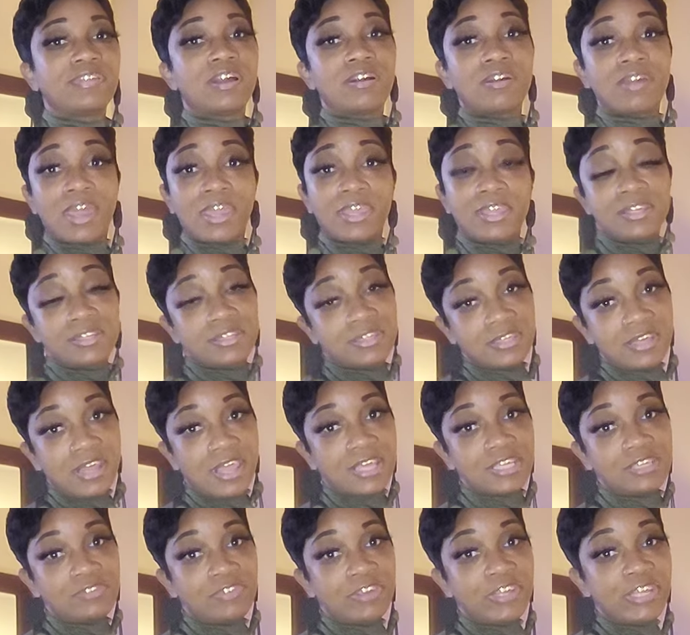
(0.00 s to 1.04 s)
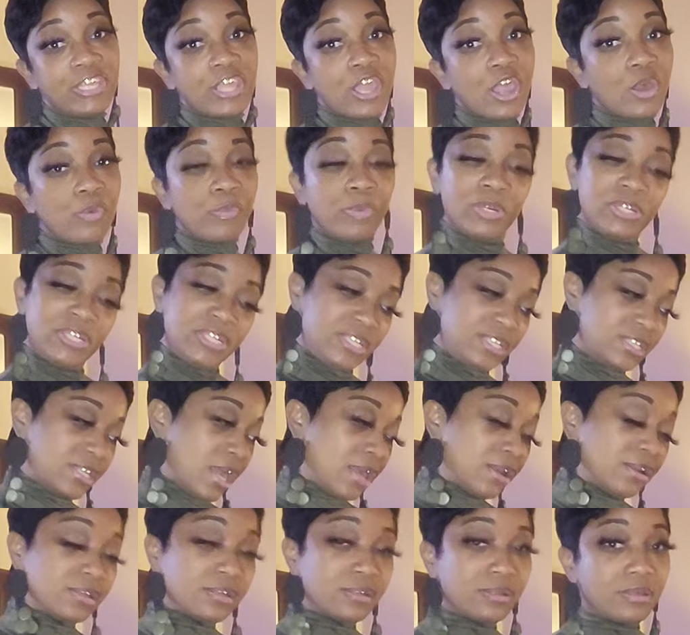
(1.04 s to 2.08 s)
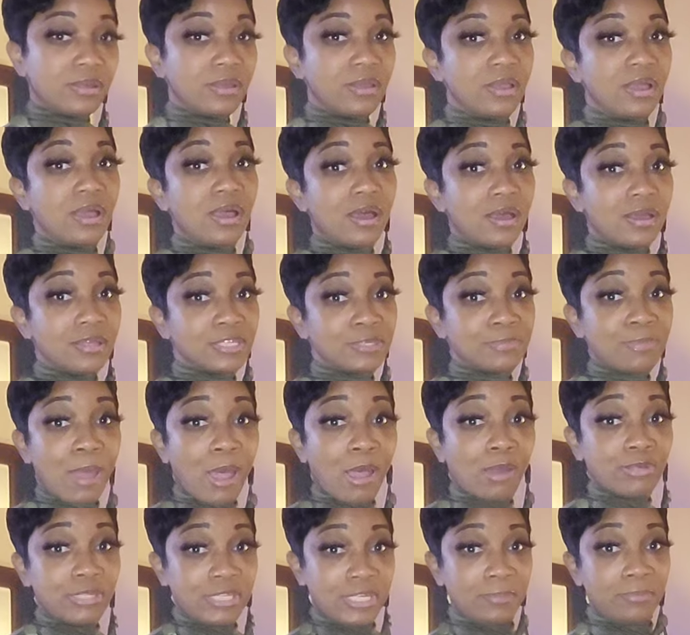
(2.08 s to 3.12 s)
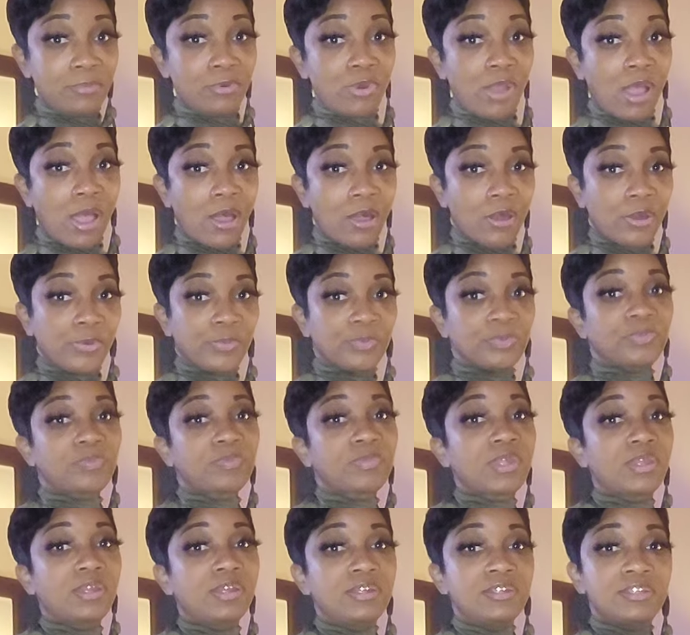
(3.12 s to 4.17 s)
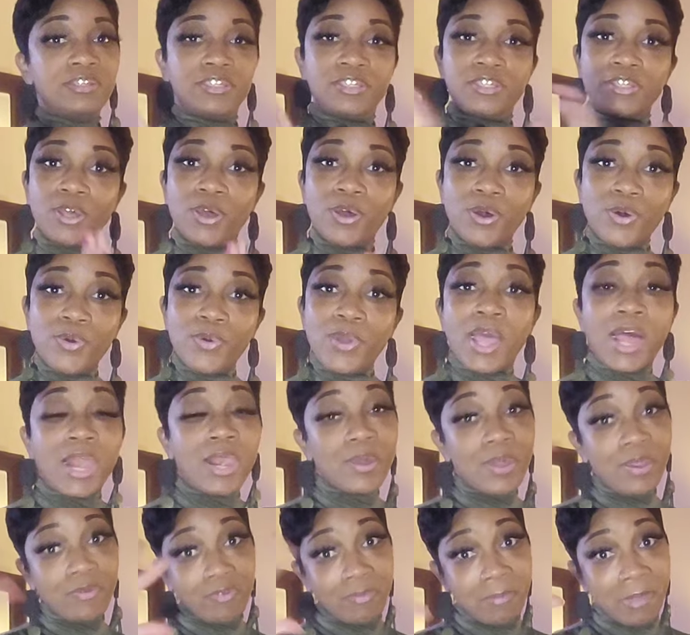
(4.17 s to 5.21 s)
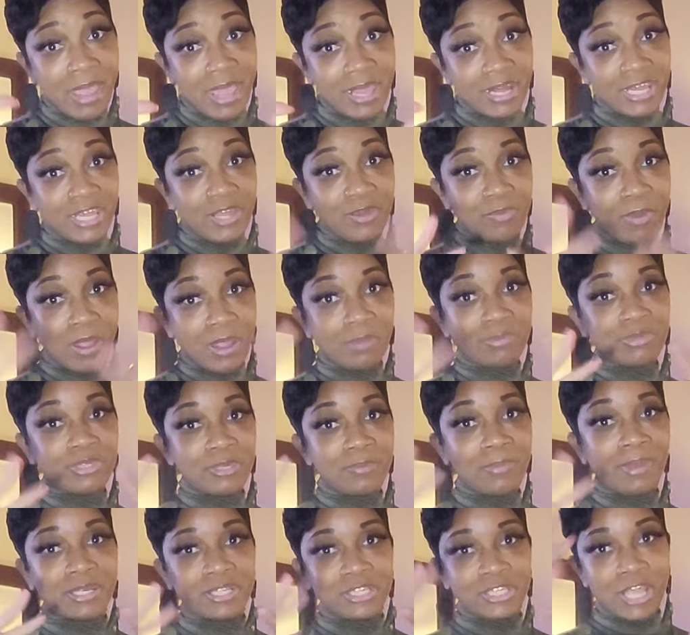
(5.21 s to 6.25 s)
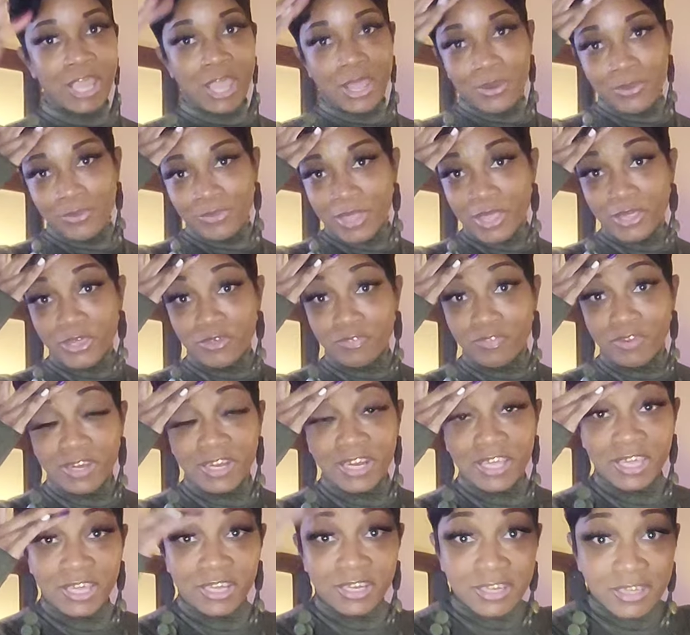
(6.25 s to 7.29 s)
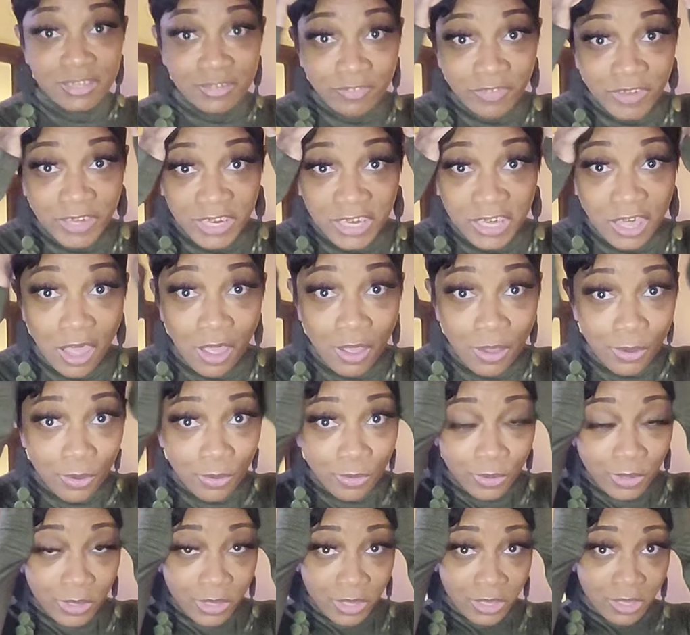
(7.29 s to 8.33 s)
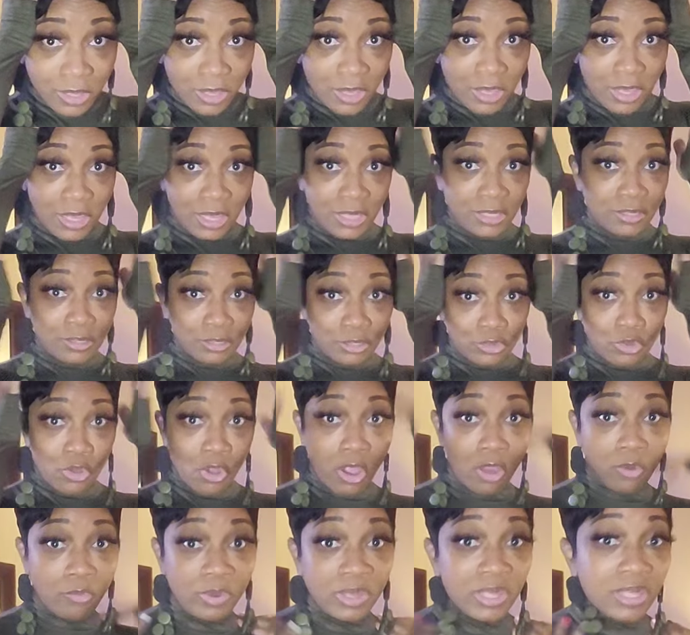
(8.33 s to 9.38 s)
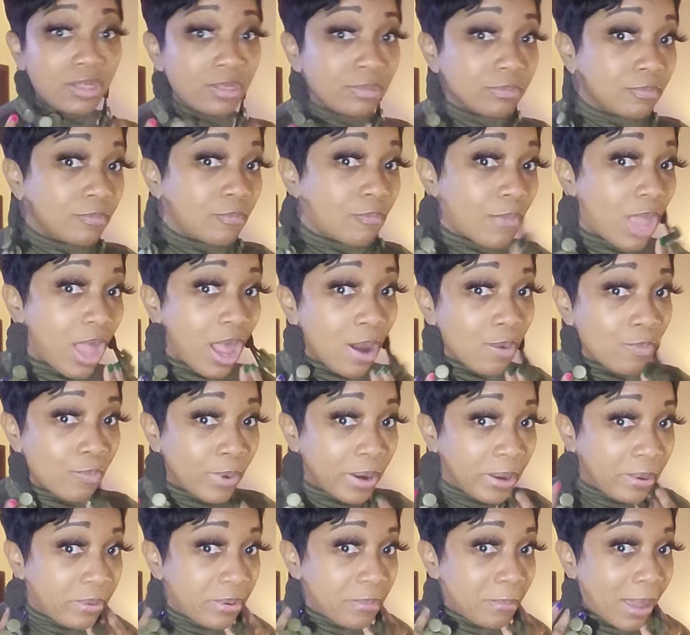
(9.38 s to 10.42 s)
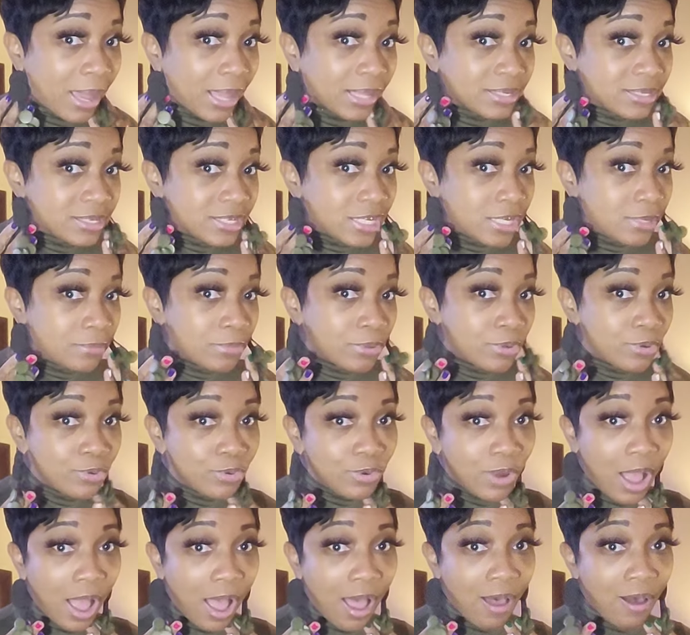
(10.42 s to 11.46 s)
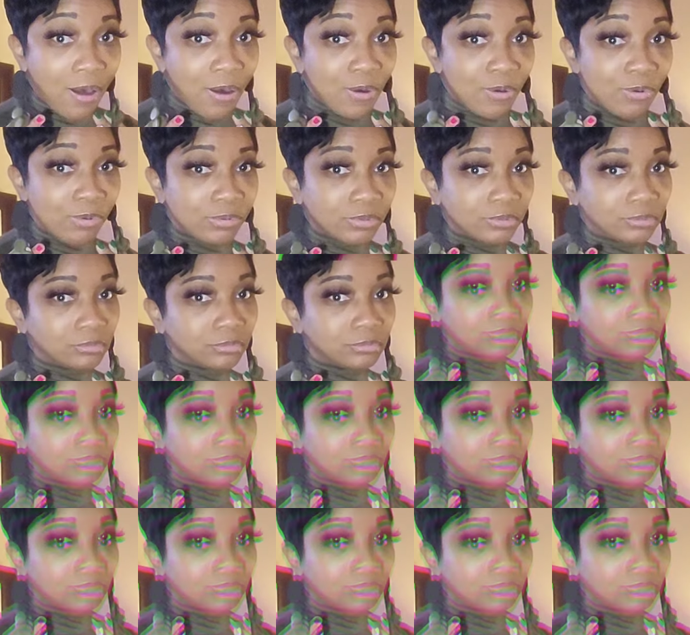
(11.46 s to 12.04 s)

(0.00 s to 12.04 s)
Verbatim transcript: Okay, in today's video, we just got a, a small Temu haul. So hello everybody, welcome to my channel. Thank you for clicking this video. And to start with, I'm wearing my Temu haul.